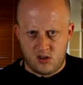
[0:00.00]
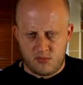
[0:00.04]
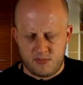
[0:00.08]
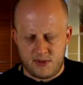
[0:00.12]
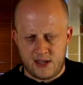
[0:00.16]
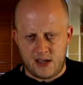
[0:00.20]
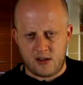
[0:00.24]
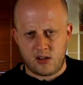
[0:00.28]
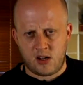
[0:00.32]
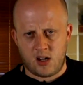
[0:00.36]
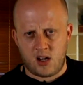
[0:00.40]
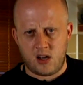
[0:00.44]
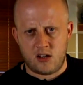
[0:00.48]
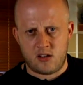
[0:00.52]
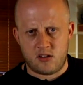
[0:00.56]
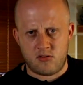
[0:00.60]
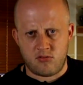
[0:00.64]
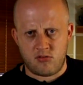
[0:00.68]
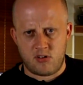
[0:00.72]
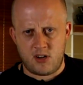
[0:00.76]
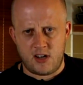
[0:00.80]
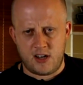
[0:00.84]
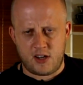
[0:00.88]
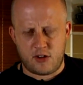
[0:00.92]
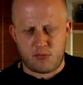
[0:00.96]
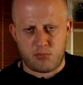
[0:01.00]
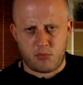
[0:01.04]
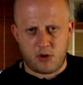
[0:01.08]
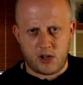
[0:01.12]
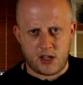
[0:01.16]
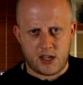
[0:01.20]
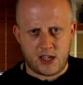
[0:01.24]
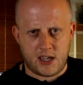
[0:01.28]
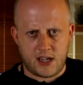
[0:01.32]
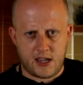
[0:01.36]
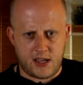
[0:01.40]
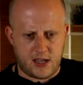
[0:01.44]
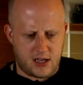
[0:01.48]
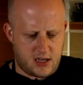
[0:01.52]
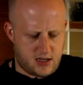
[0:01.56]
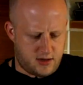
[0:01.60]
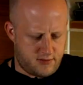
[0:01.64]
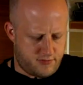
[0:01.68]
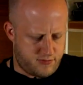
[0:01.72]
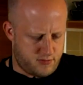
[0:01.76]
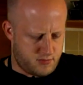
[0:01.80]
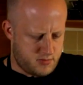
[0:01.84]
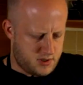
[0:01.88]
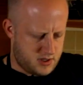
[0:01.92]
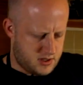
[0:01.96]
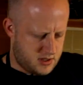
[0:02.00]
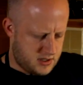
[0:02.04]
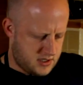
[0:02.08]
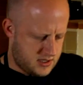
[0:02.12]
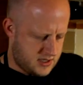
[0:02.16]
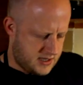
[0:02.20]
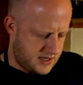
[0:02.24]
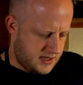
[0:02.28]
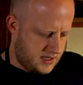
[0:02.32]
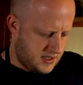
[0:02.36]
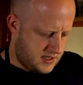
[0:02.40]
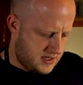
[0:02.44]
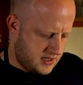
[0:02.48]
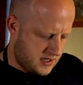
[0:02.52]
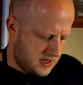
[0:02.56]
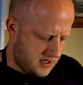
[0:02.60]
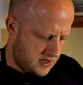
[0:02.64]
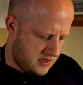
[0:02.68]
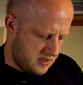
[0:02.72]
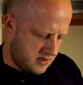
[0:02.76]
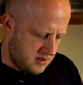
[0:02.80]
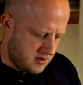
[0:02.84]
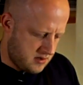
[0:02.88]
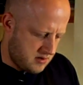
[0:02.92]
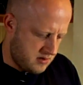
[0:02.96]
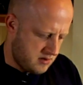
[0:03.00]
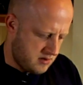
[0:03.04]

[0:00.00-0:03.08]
I'm now going to release my cake from the cake tin.